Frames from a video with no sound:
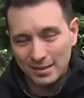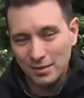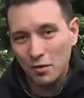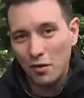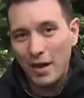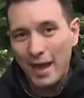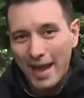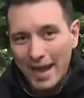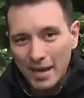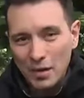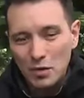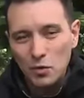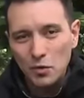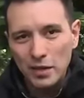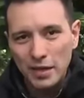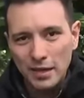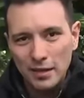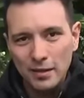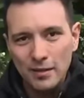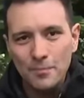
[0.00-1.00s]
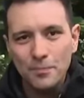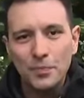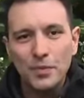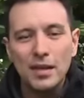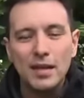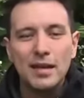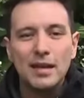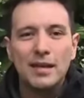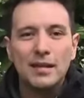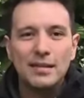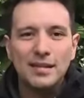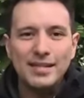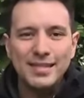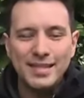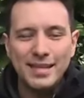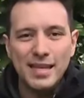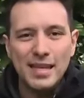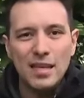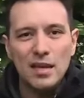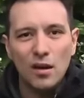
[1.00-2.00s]
So Nreal, the
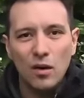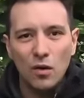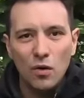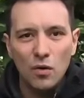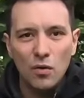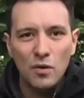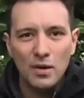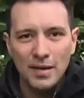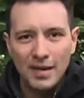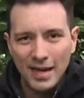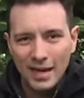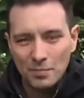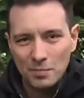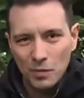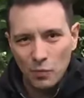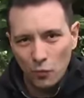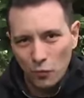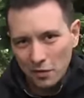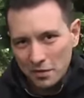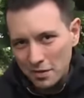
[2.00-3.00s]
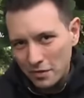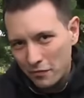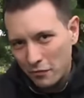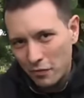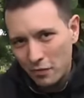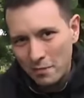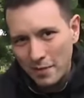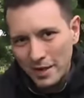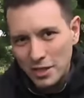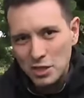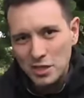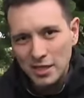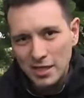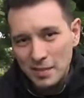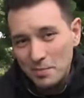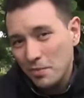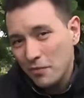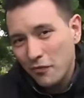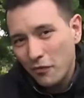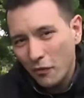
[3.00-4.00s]
C E O, he had been working for Magic
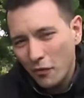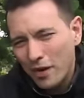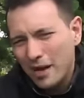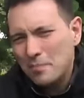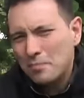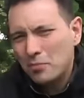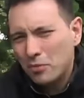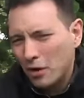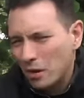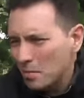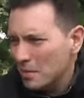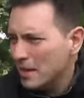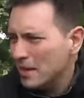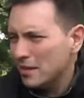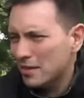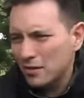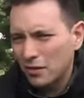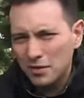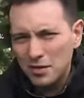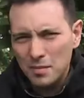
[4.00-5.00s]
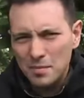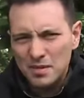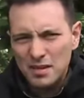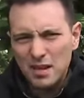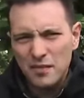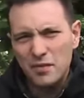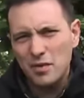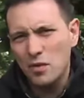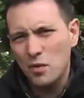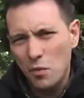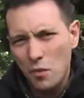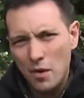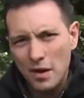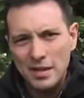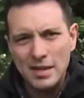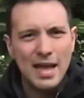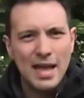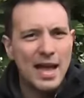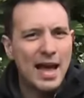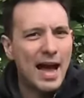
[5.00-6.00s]
Leap before, and probably he thought to himself, you know
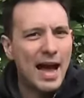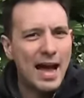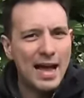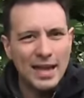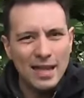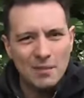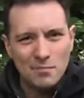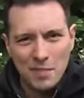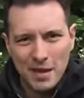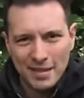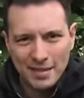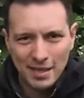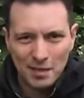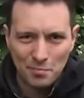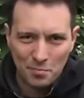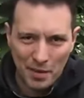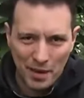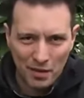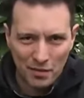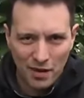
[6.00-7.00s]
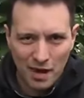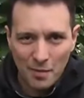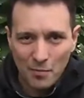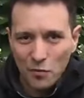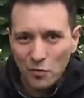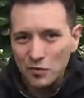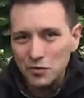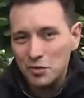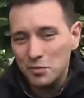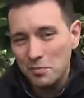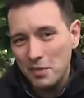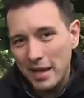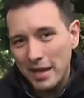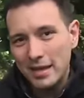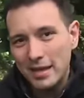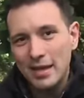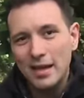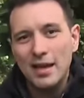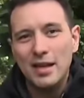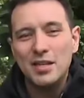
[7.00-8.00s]
what, I can make that better. I'm going to
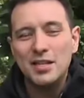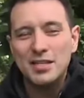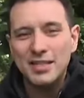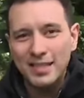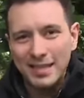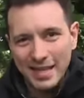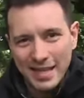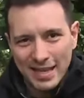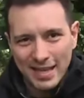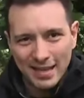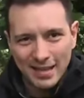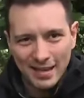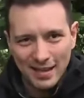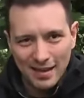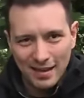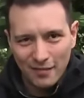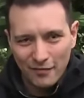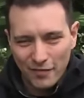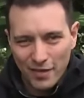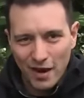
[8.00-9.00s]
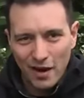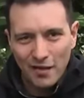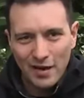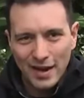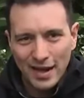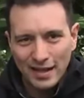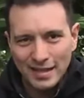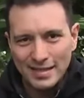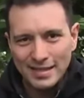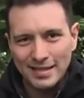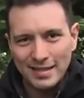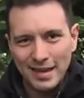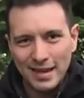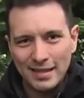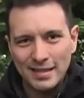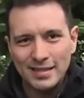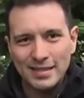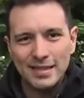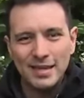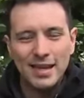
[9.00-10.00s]
make sleek V R
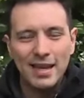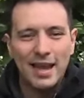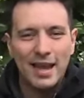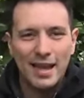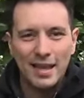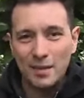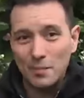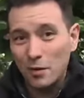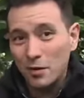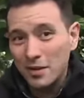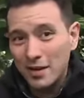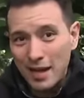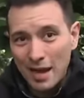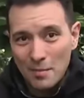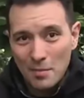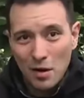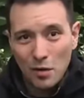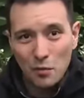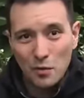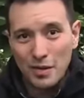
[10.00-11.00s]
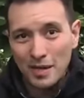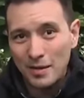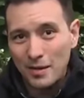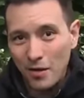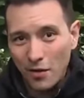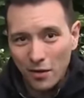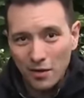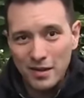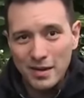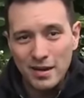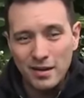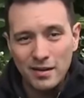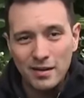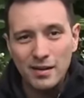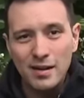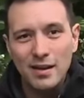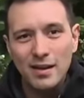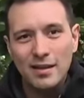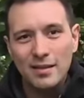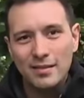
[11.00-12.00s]
headsets, and I'm going to come out with it
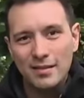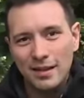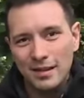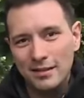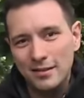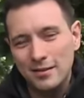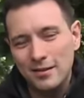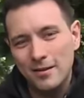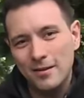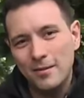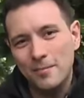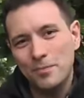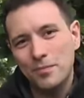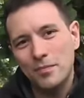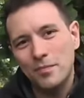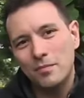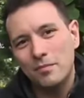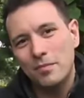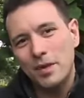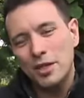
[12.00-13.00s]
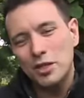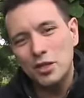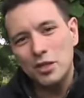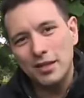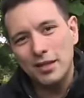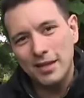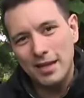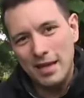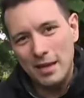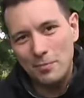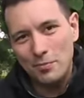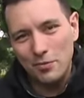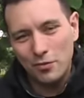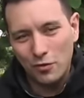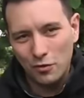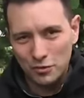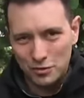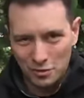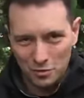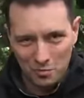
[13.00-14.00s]
earlier than the Magic Leap
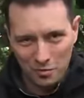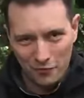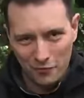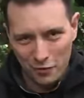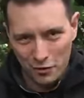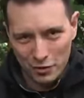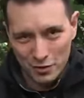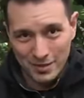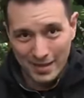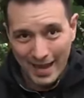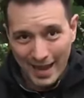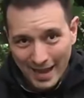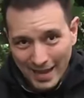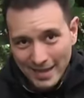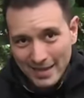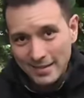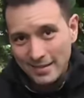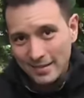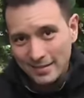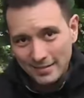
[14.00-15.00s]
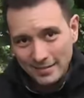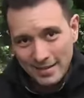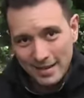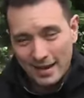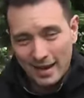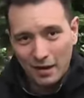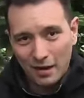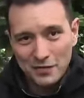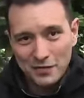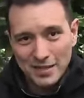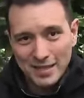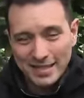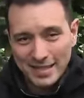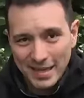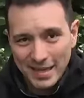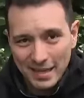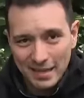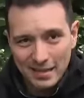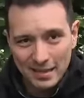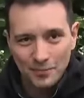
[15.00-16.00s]
consumer version. And he kind of
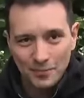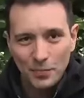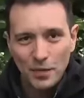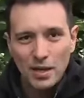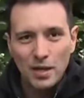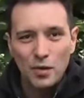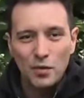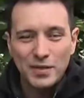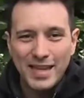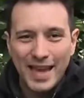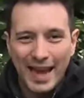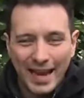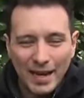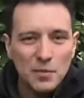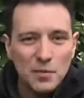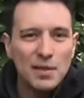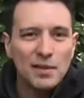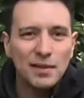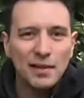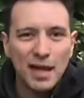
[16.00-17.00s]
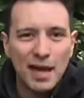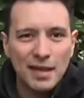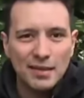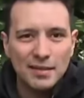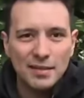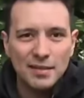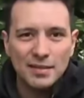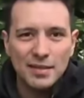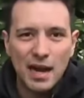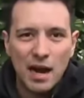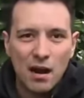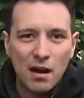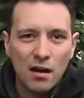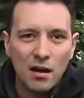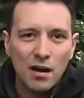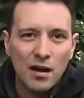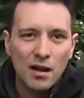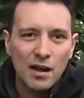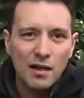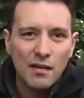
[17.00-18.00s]
succeeded. The Nreal glasses
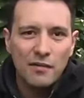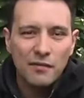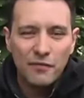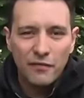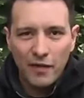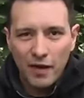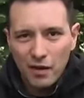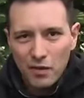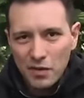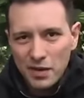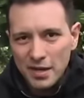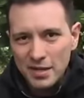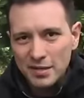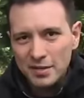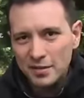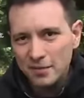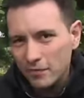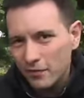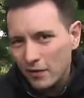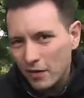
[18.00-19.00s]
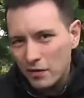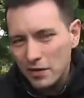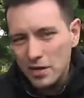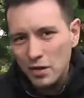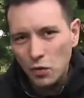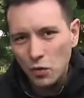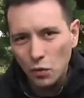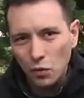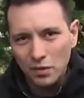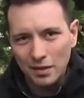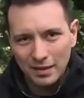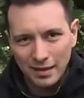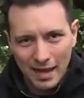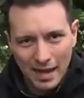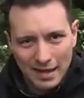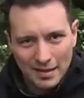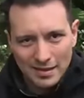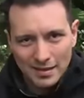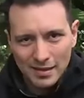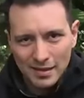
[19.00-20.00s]
are very, very cool
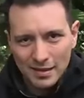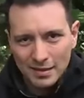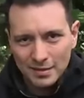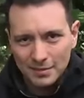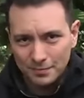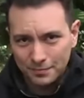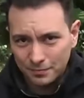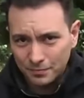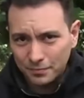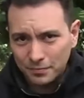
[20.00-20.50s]
glasses.